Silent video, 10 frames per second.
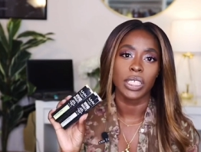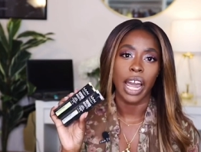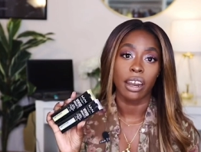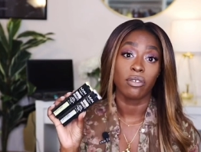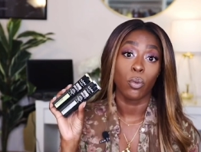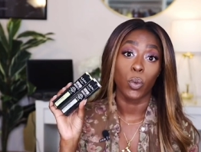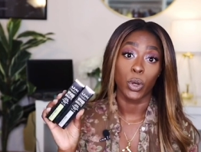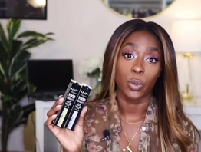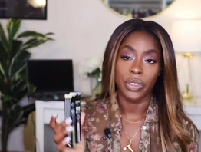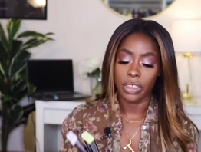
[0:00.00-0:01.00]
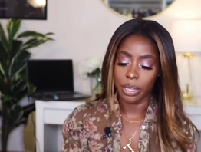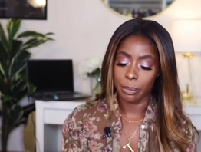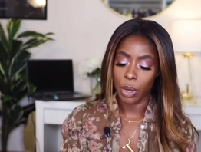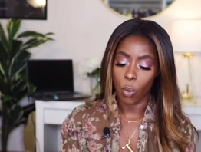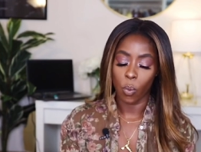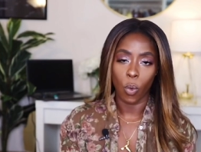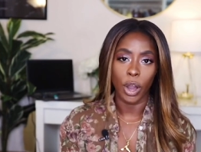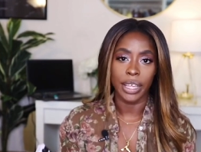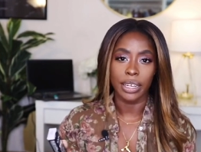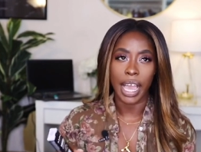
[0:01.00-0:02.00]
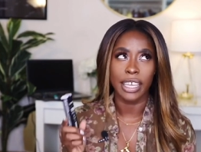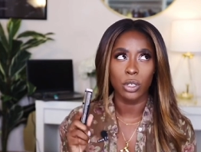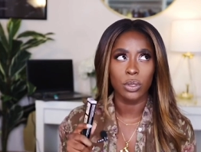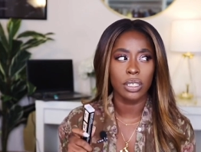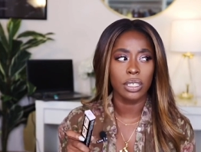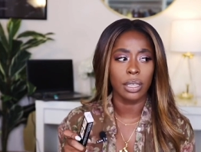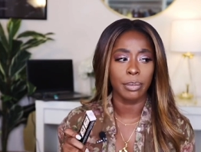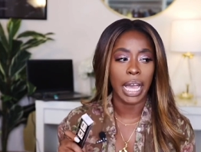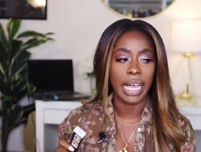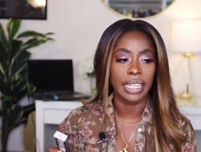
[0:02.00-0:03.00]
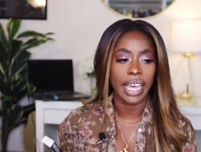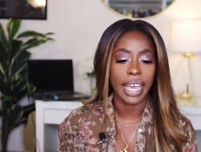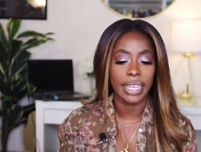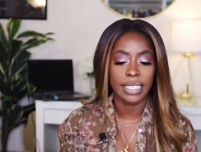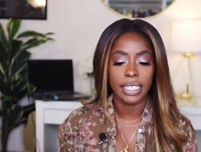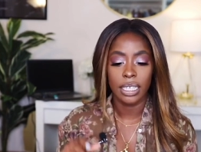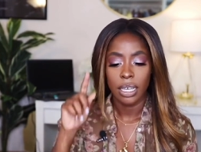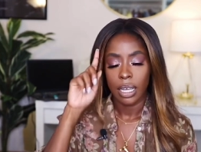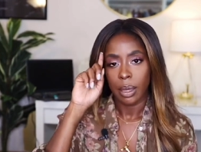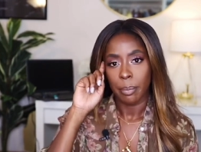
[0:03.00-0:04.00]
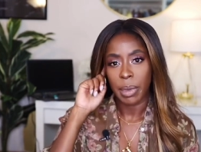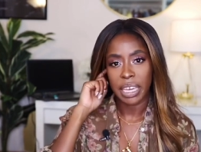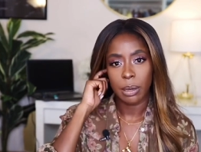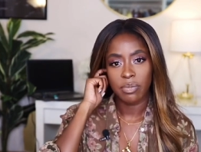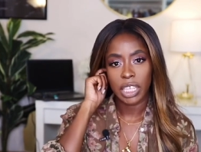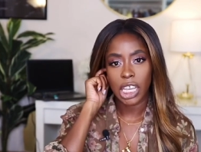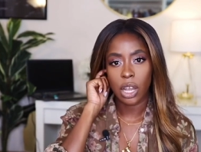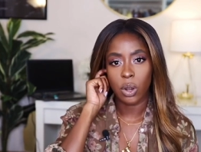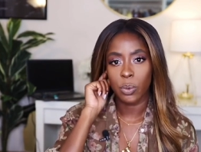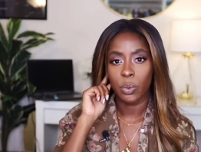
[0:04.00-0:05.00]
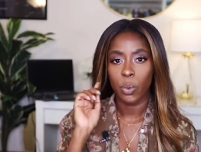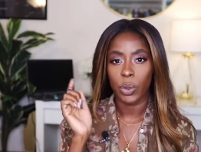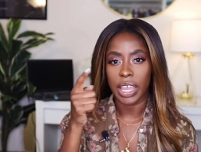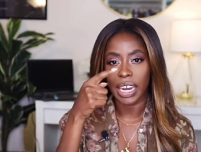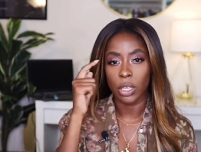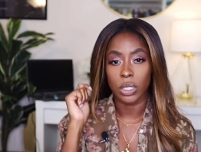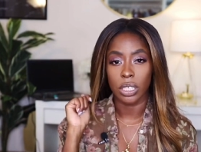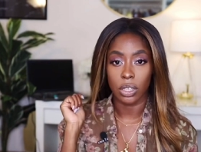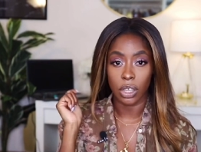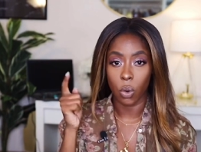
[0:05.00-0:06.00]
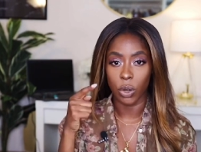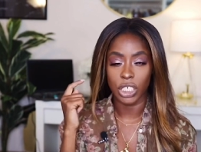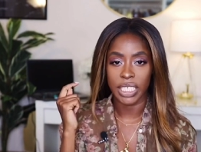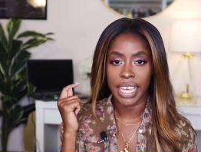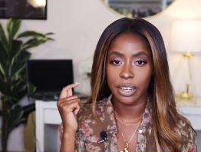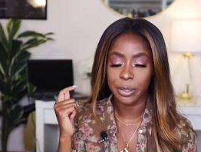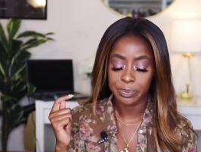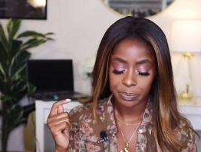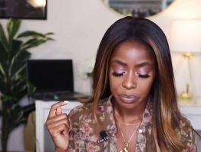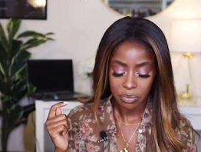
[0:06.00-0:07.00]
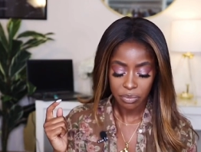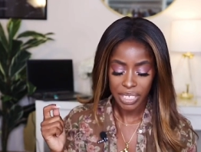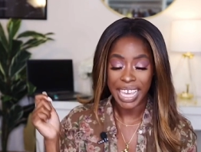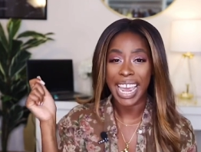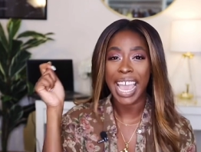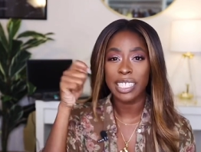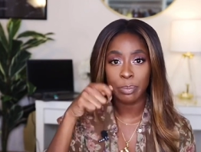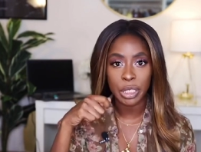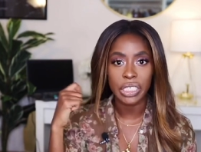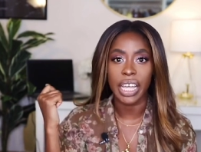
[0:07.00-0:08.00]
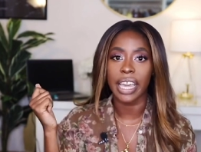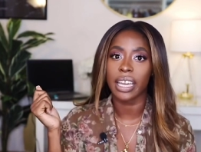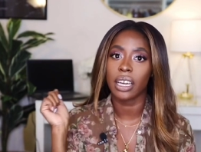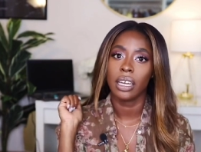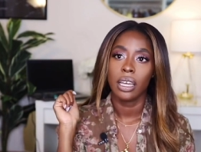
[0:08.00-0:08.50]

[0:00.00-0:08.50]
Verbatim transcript: a lot of work with them. One, I used this in my last makeup video, and I used the orange liner. And I had to put, like,